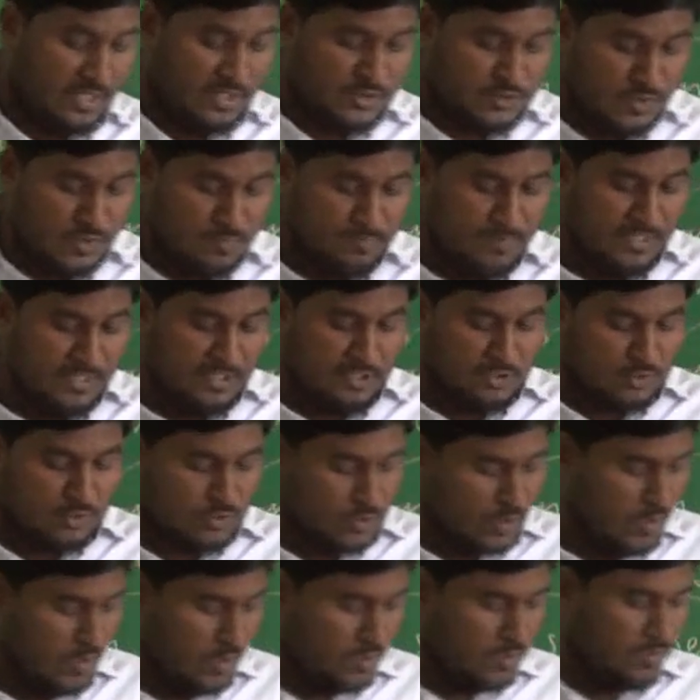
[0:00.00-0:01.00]
So
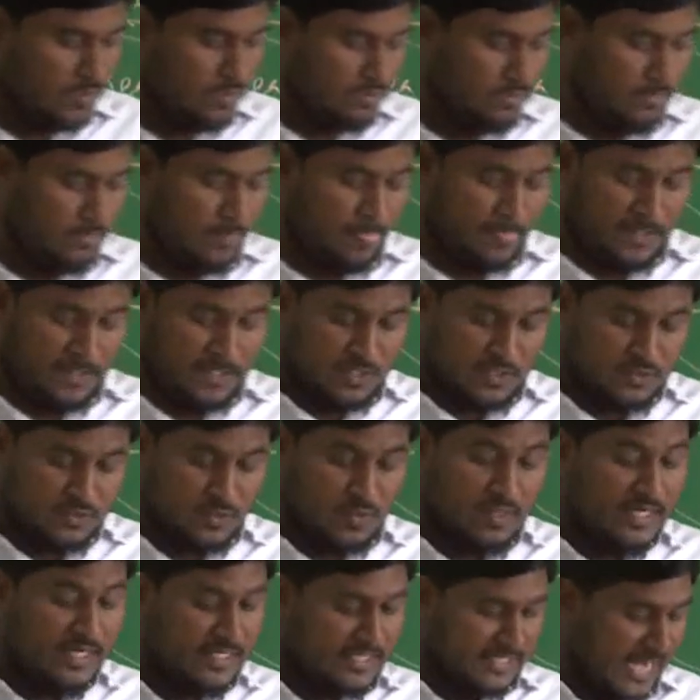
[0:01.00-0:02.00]

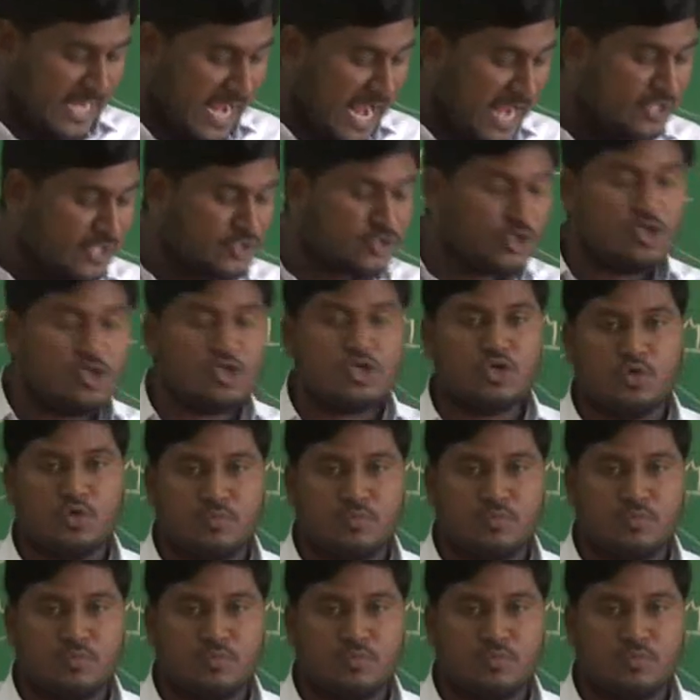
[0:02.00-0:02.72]
a tax on